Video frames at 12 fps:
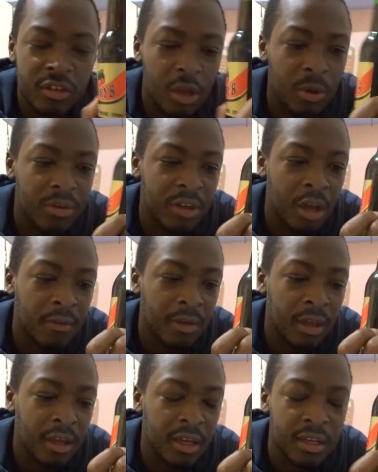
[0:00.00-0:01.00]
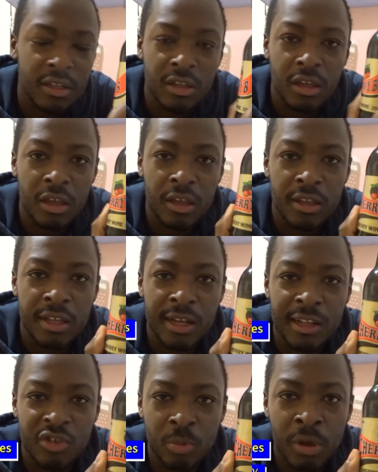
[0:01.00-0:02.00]
So I was over in
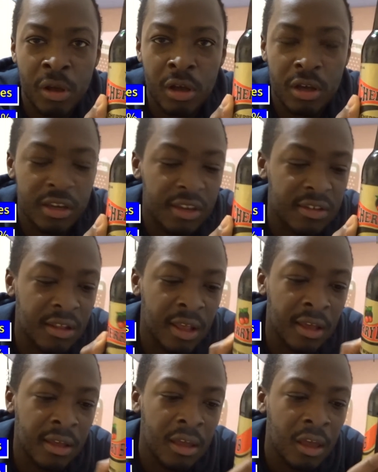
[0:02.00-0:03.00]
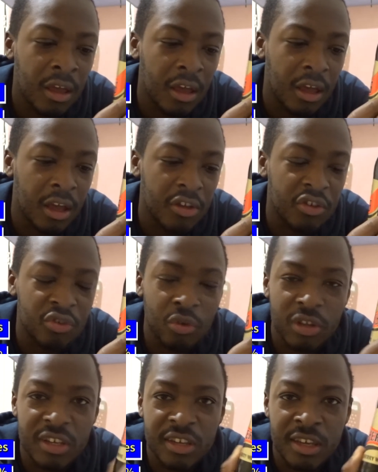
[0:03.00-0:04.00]
Nicholsville Park yesterday and just
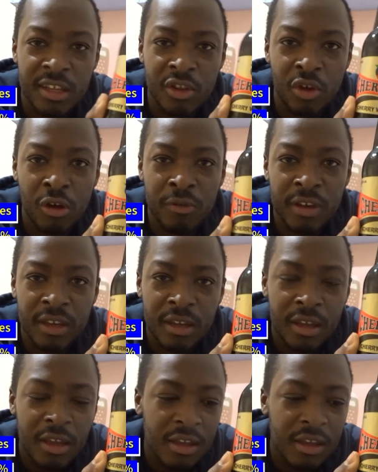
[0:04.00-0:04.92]
saw this in the offie.